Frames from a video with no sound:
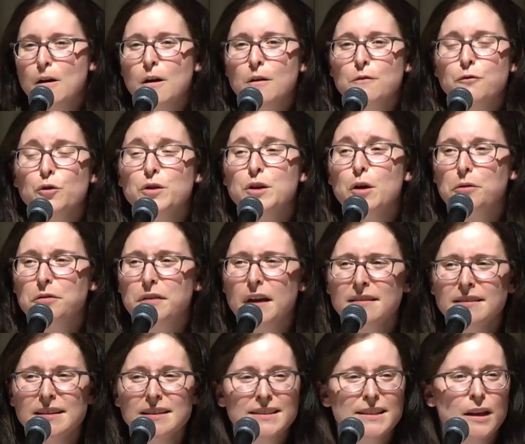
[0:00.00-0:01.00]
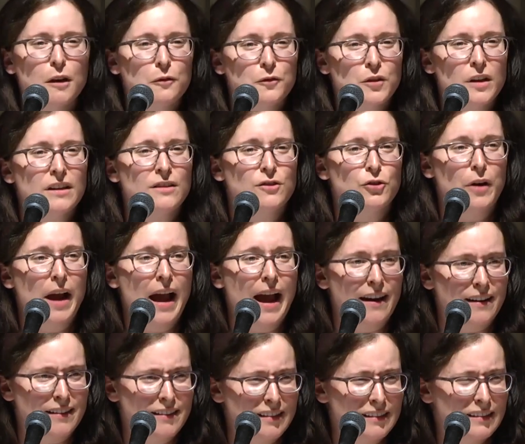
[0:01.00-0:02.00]
for the authentic self to
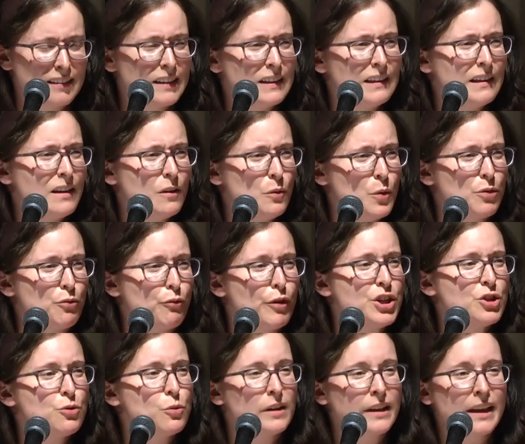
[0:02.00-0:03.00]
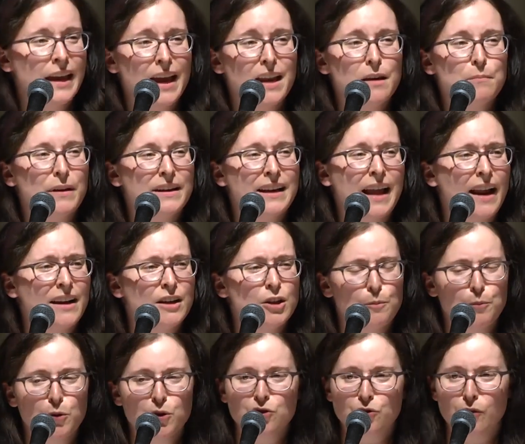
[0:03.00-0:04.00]
interact with ritual again, but not in a
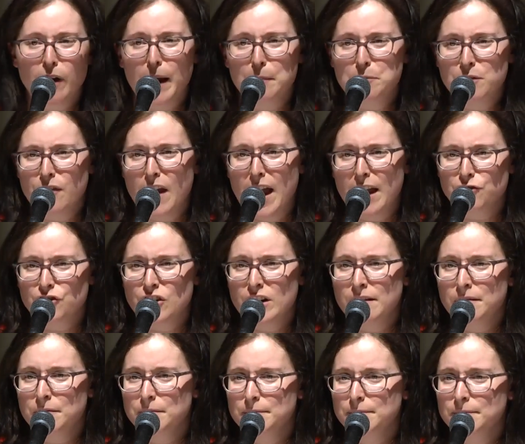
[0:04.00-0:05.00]
prescribed fashion.